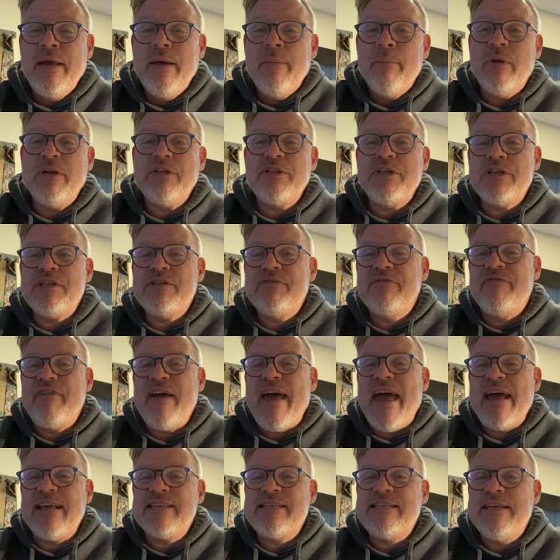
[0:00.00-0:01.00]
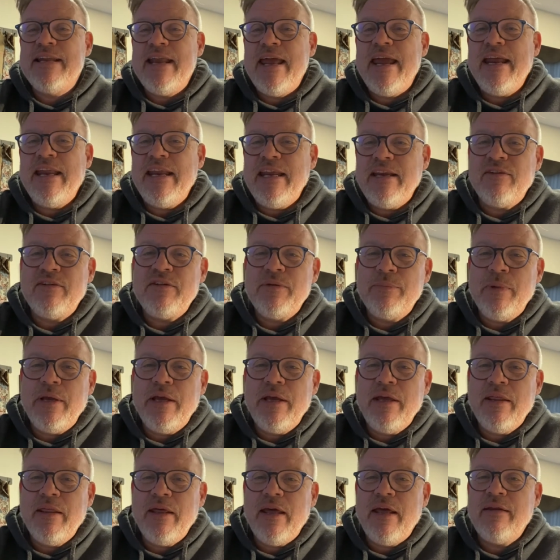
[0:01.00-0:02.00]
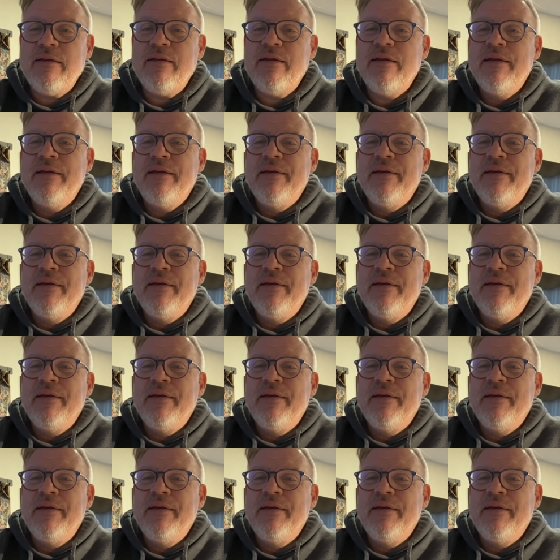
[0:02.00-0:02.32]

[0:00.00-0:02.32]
But it's just fascinating to me that